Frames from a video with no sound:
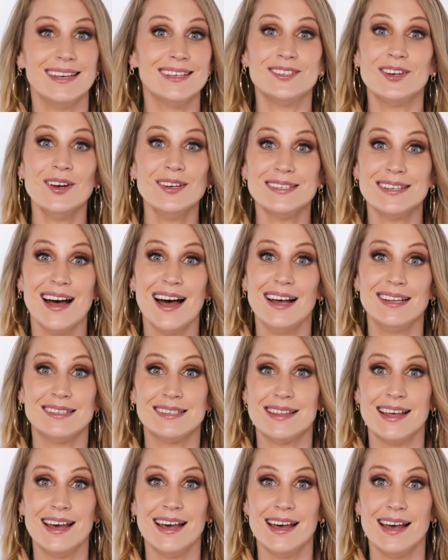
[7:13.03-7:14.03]
There's no science
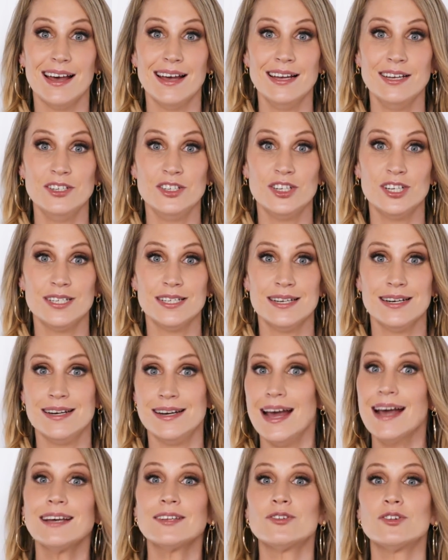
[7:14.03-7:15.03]
there, just an
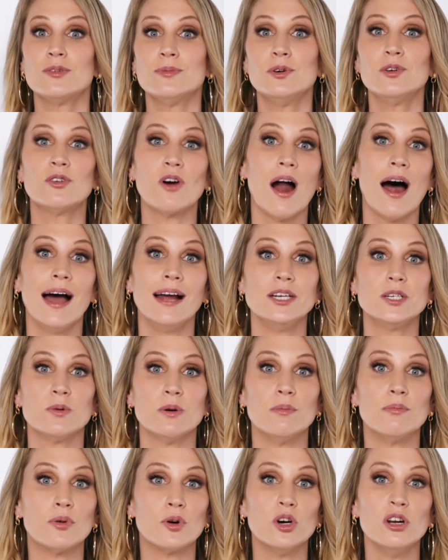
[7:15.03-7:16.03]
inexorable grind to
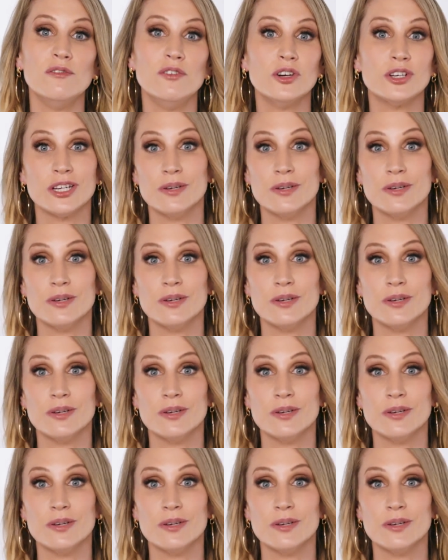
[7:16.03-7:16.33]
improve your